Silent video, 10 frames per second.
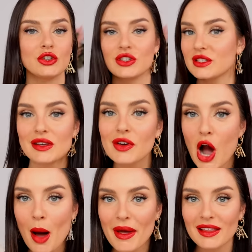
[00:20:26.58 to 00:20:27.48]
just leave a
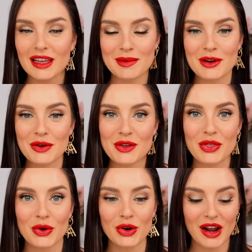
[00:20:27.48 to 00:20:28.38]
comment letting me know what you
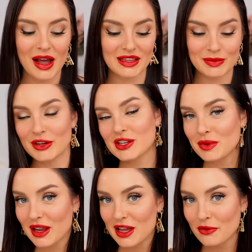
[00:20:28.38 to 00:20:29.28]
thought. I especially
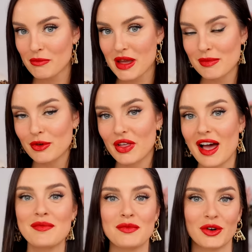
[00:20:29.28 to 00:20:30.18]
want to hear from people that
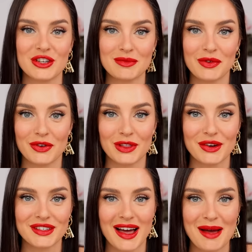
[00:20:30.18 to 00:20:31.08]
have been watching me for a
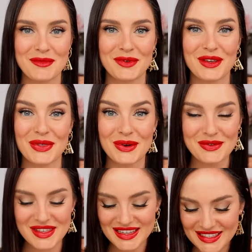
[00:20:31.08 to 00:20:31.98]
long time and what you thought
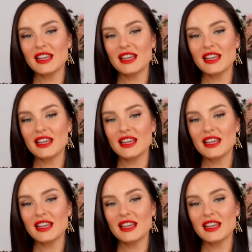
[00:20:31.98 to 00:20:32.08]
of this.